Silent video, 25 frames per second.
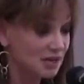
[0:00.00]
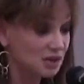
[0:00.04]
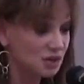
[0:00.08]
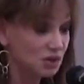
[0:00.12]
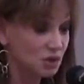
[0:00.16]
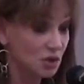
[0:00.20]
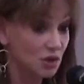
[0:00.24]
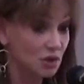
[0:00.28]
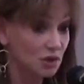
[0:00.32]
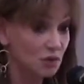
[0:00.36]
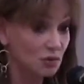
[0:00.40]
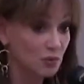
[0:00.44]
I
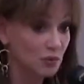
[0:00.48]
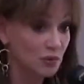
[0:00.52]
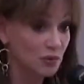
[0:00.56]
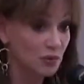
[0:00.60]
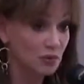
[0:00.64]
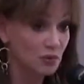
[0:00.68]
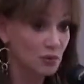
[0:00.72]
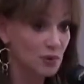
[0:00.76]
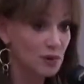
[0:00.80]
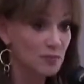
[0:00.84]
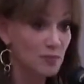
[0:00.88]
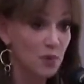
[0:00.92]
started with
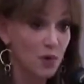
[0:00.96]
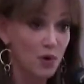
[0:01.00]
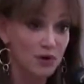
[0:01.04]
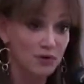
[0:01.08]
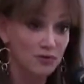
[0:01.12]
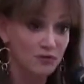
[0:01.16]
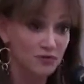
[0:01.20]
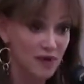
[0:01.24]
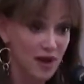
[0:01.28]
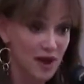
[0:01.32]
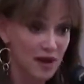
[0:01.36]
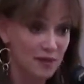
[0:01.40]

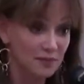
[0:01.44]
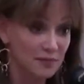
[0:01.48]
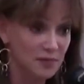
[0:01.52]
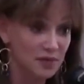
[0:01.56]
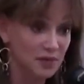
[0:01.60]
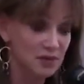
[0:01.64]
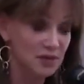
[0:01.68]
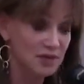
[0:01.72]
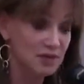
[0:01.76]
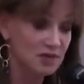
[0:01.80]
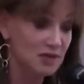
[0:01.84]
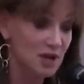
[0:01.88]
$3.5
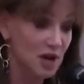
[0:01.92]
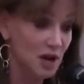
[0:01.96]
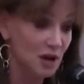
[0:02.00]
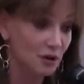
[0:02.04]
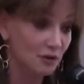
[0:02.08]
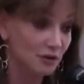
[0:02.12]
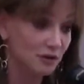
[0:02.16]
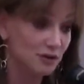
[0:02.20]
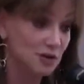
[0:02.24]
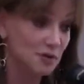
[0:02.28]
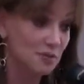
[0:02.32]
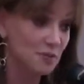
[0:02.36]
million
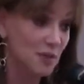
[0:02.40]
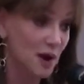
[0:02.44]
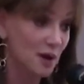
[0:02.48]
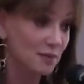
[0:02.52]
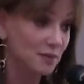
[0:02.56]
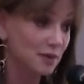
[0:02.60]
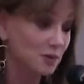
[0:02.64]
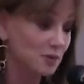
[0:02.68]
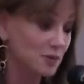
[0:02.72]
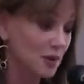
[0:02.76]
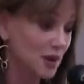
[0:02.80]
and Bobby